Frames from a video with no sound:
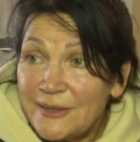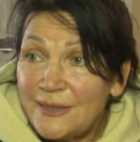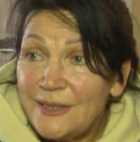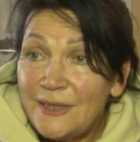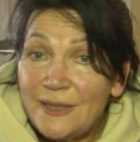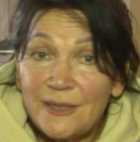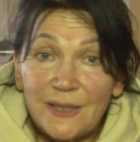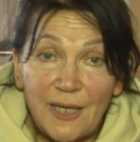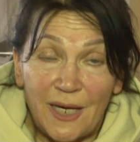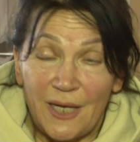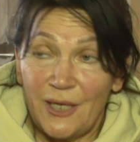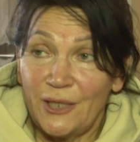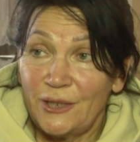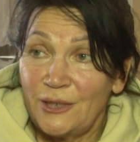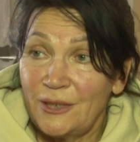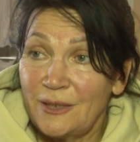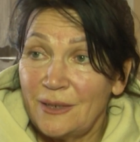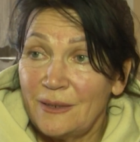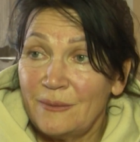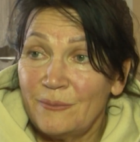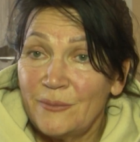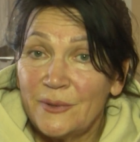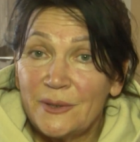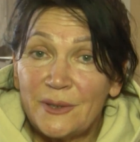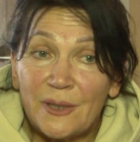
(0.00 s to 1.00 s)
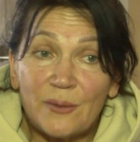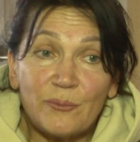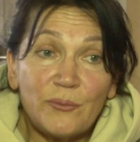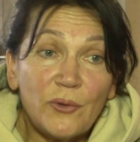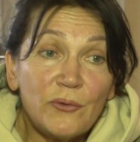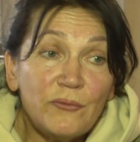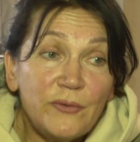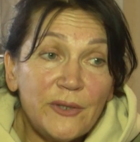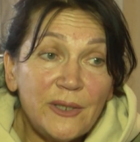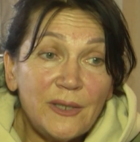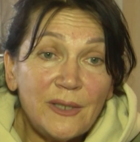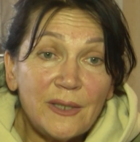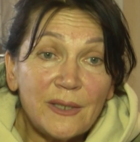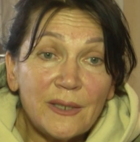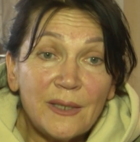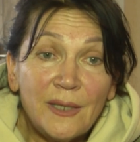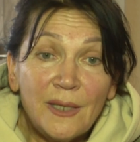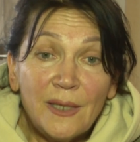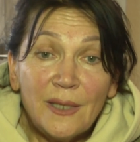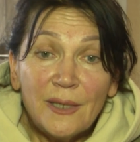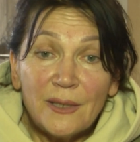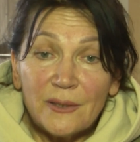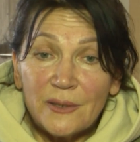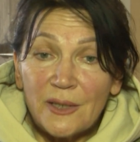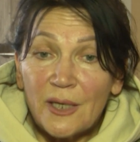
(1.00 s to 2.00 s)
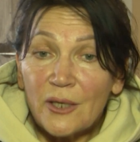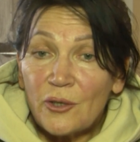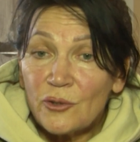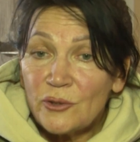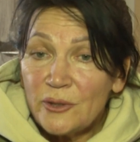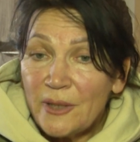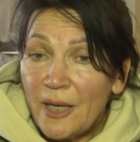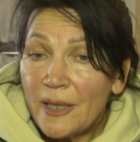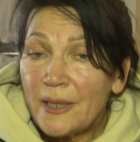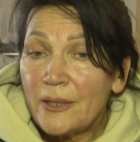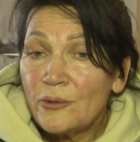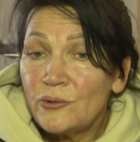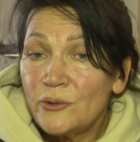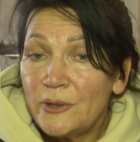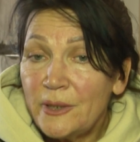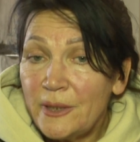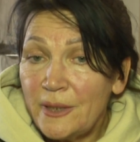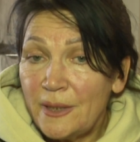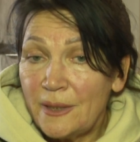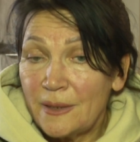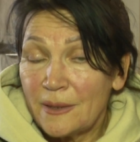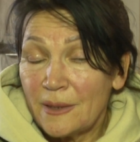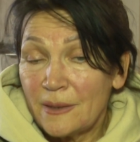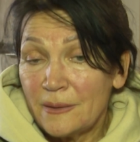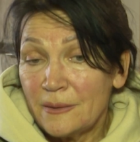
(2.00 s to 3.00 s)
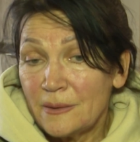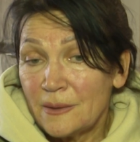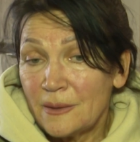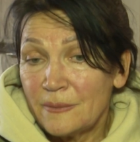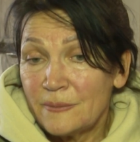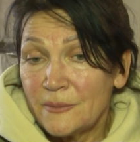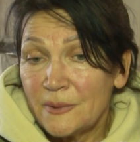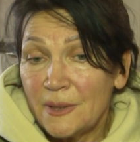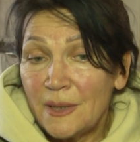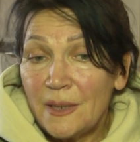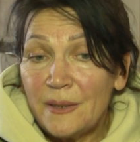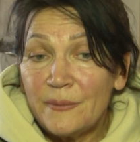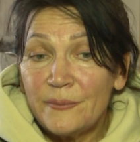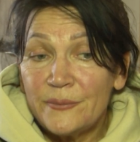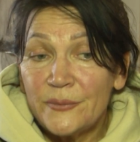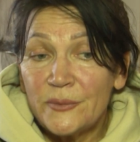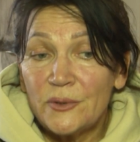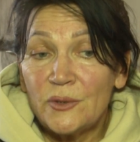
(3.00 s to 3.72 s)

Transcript: We have already decided we will live together until the